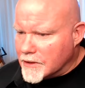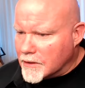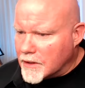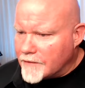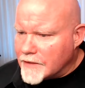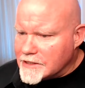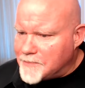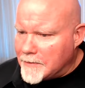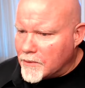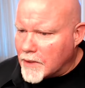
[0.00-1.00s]
a lot of nice
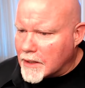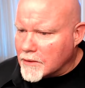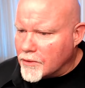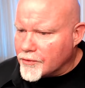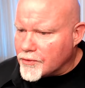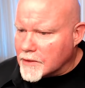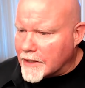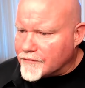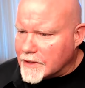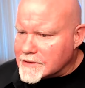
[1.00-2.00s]
people walk alone through
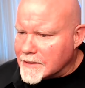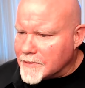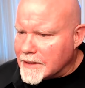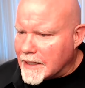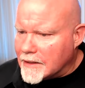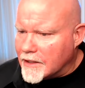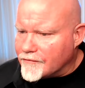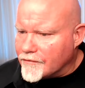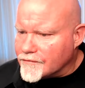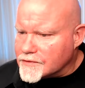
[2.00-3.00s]
life. They simply had enough
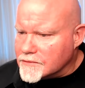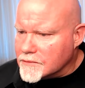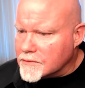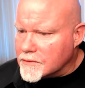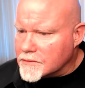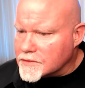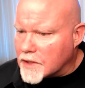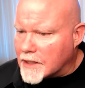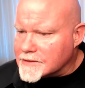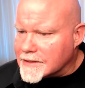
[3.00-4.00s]
of
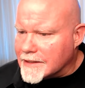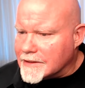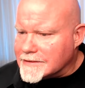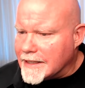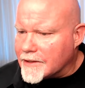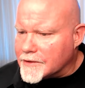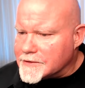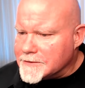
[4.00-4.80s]
toxic and the takers.